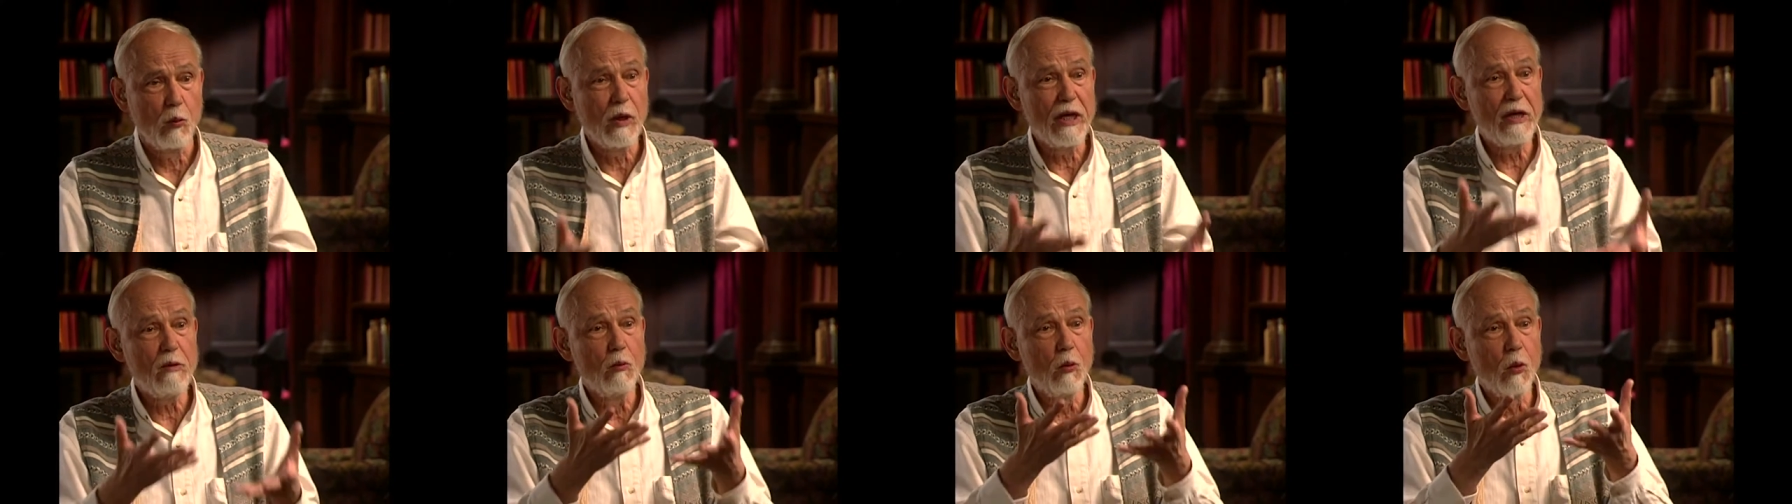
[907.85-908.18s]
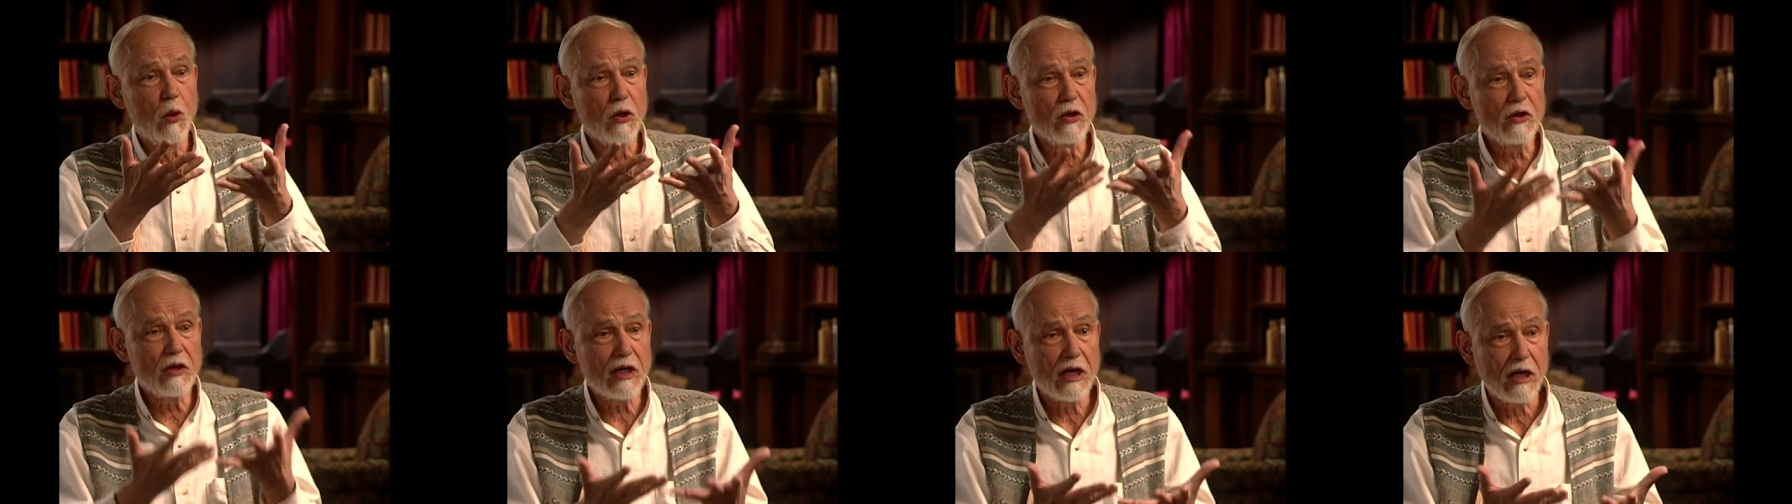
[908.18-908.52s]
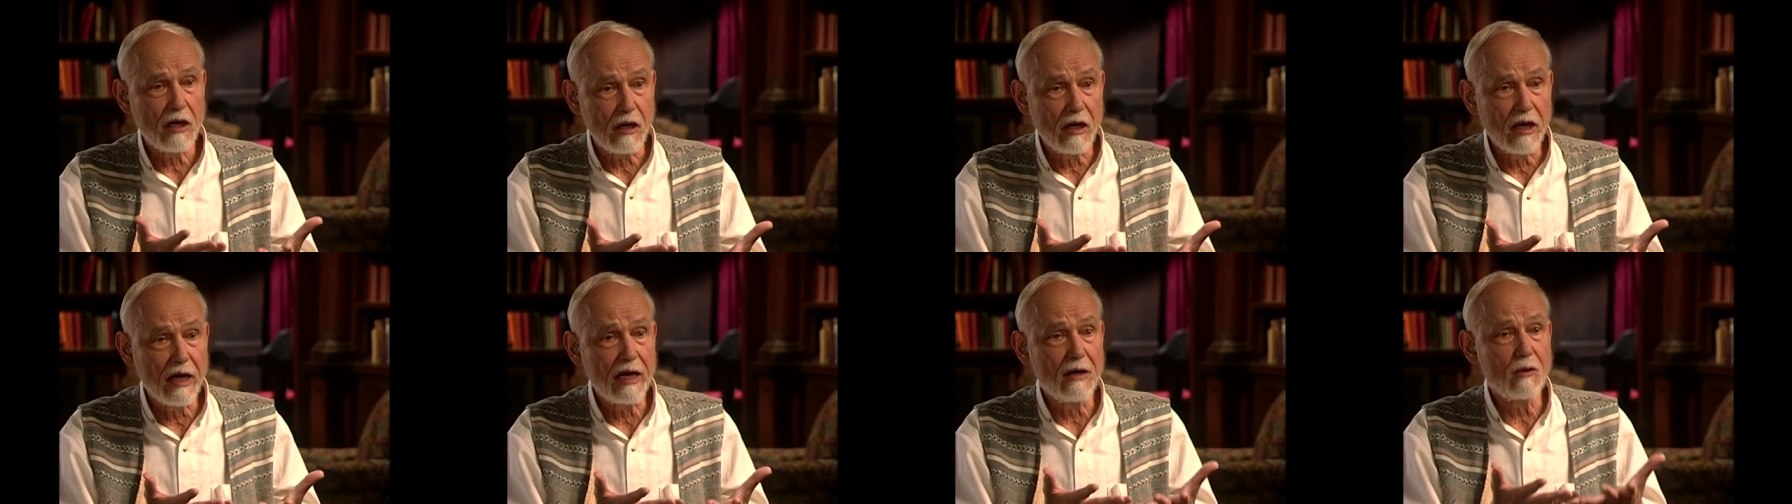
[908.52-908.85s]
We
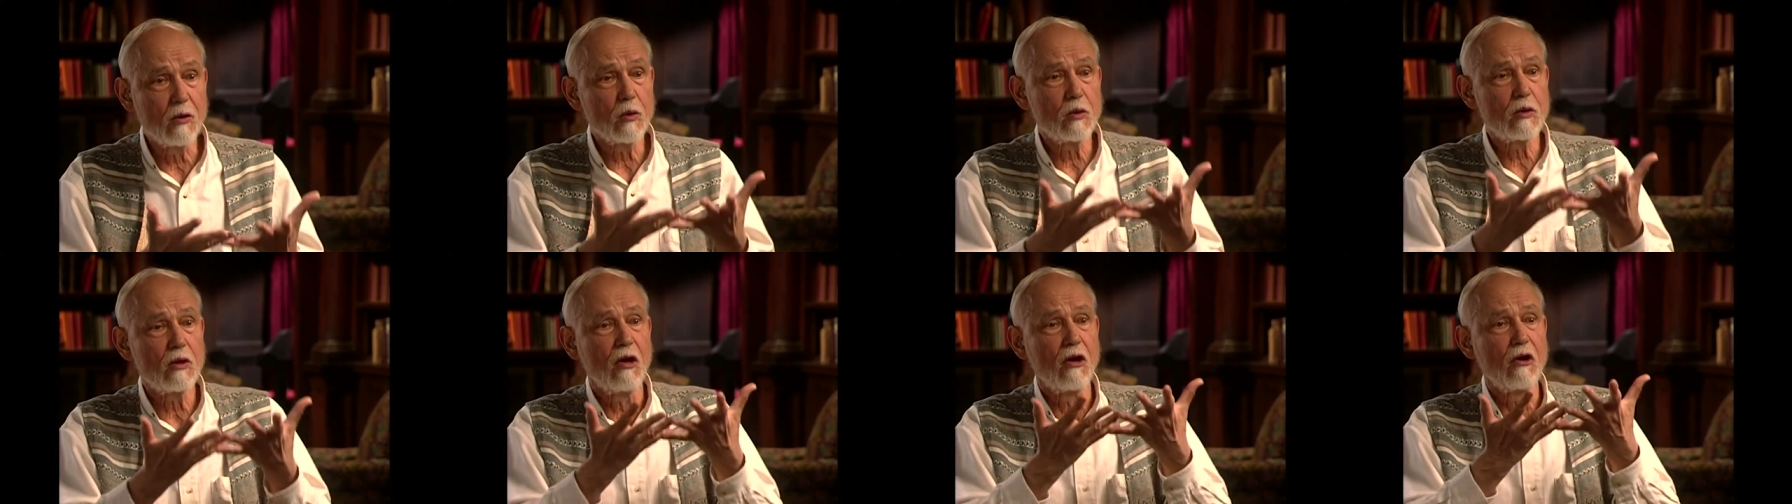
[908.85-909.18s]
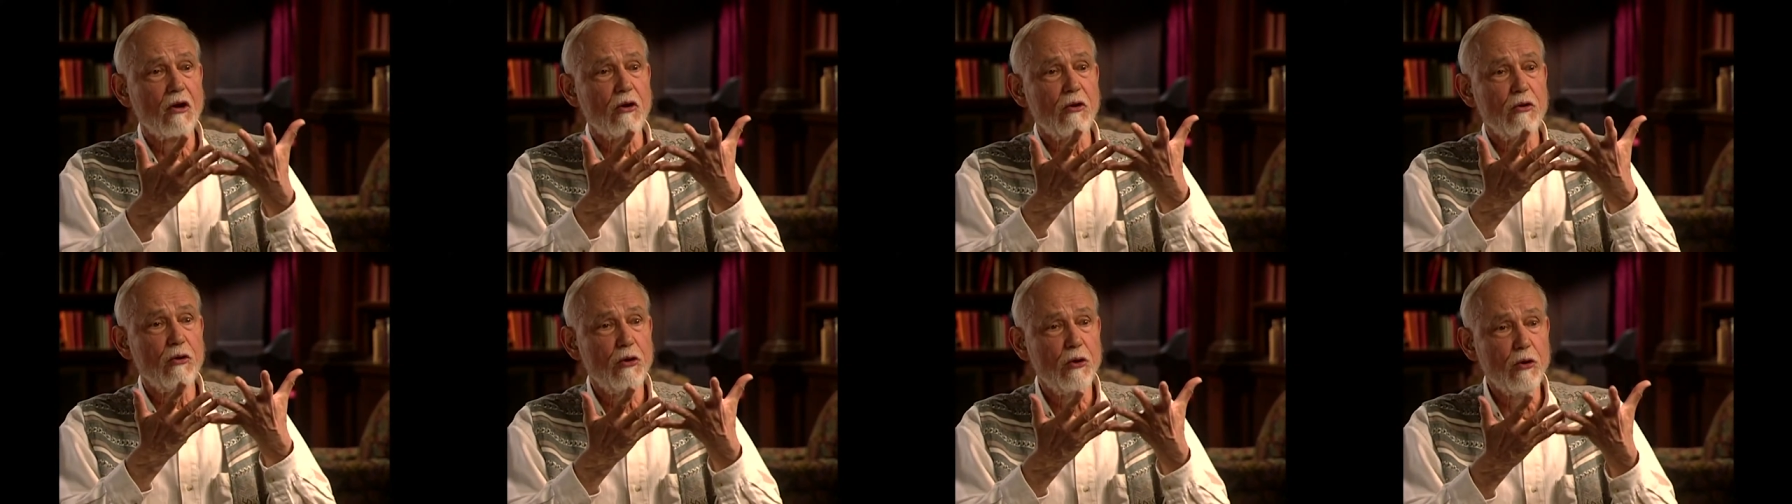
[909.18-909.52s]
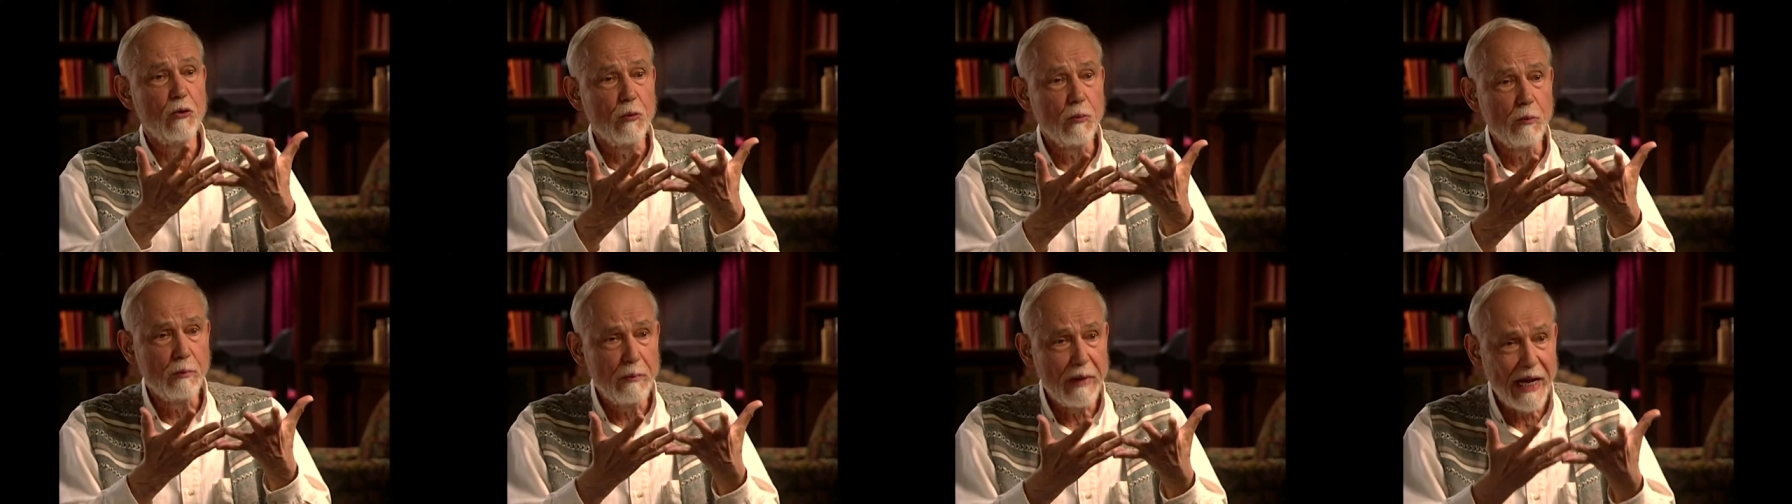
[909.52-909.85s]
work out our
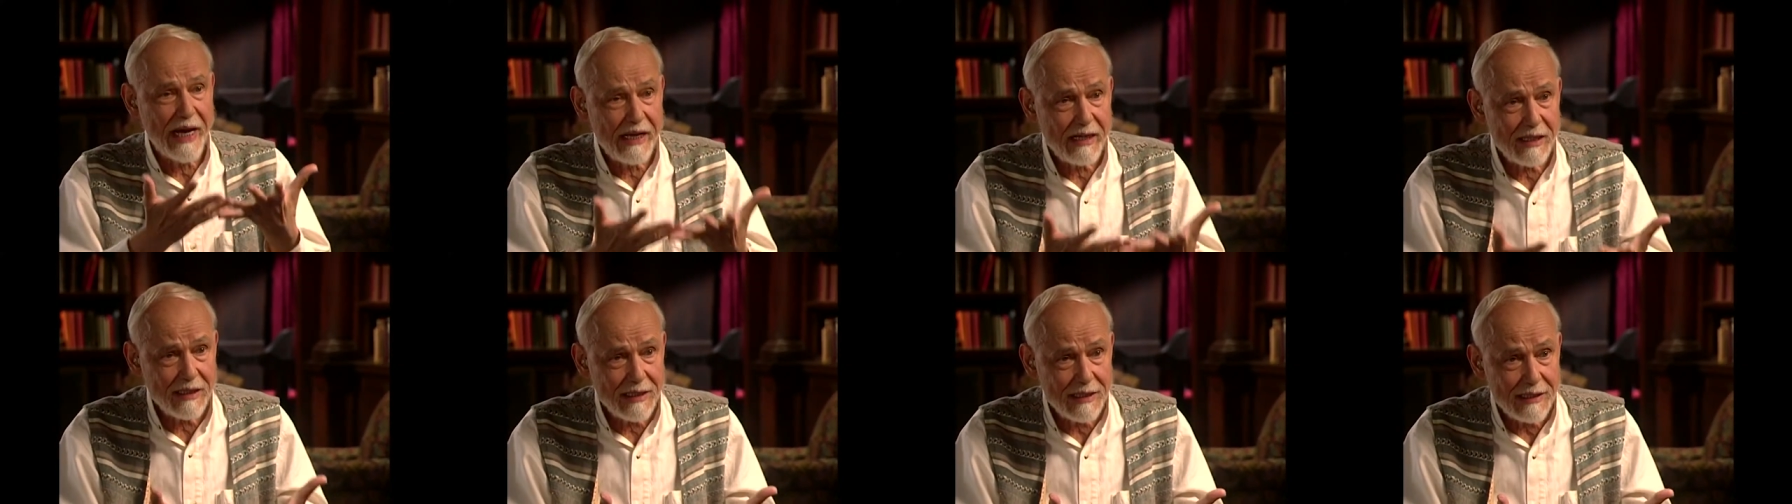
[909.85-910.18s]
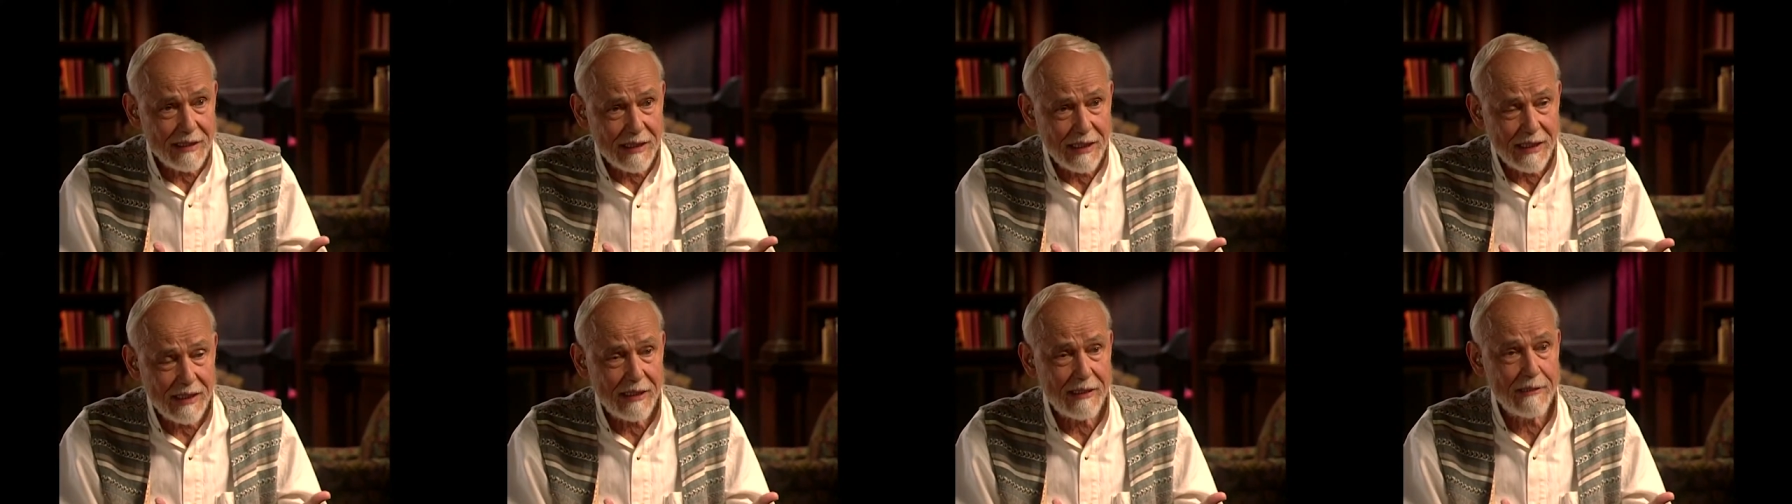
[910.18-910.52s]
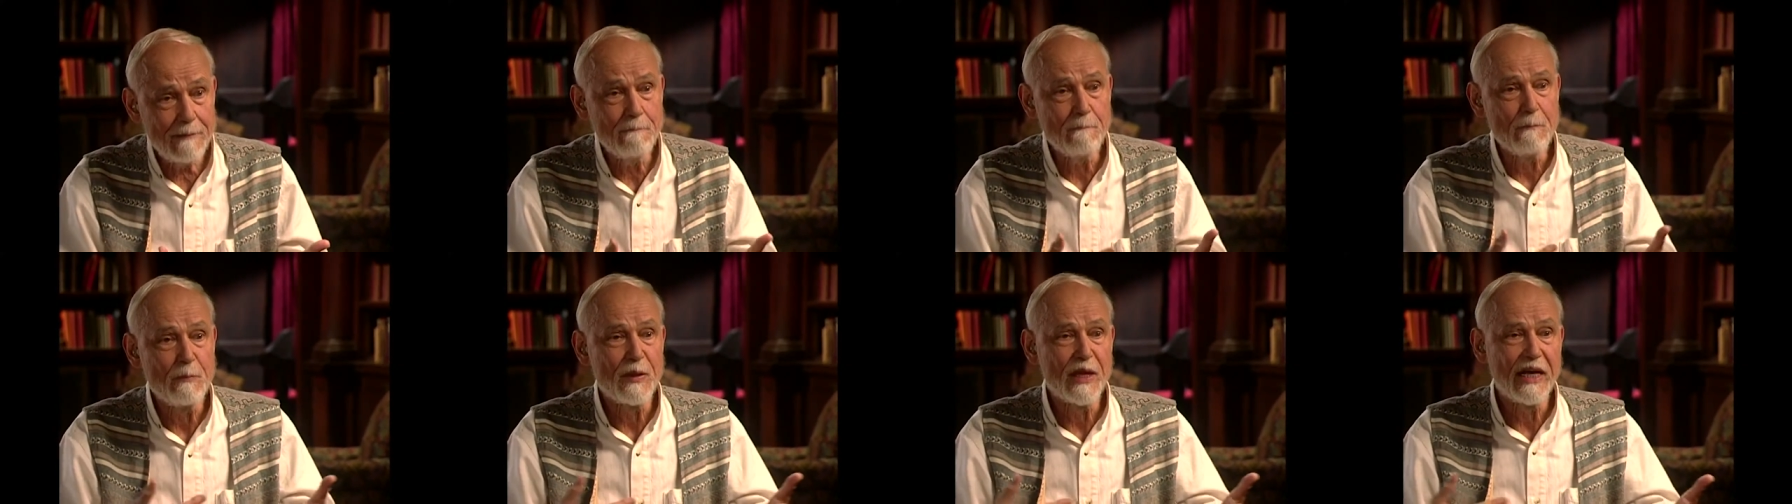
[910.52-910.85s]

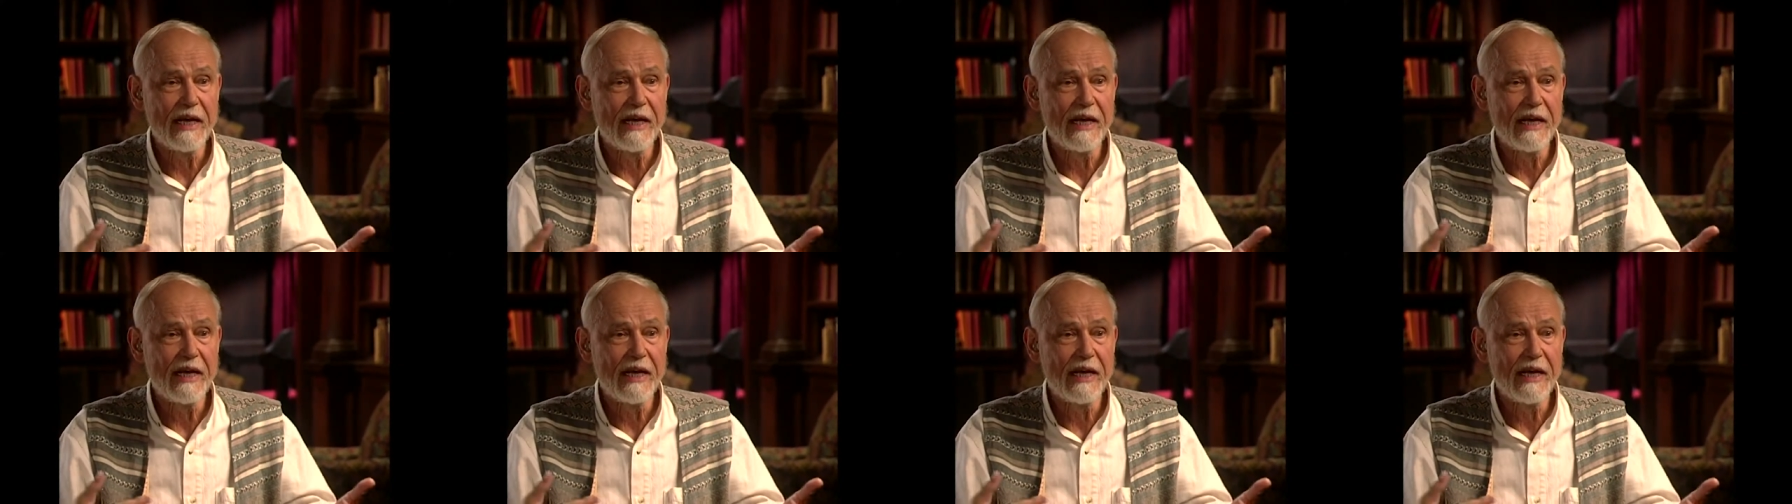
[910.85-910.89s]
humanity